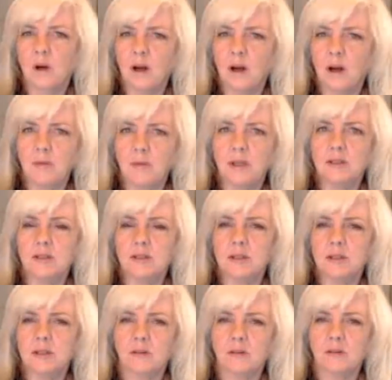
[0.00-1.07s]
Wahhabis, the
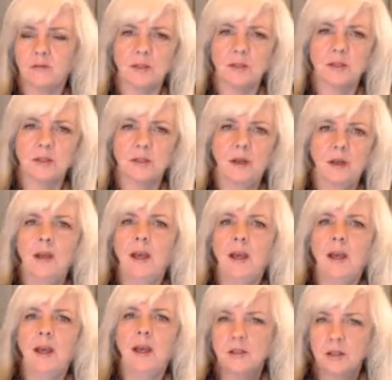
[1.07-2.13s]
Salafis,
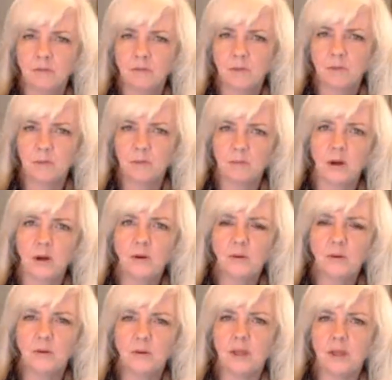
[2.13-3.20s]
and to kind of
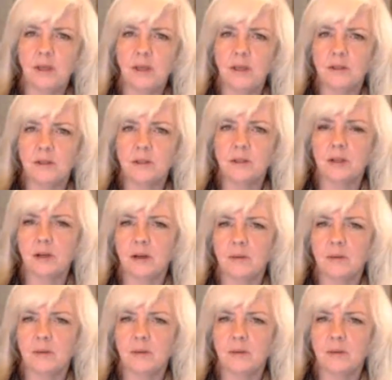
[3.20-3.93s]
promote these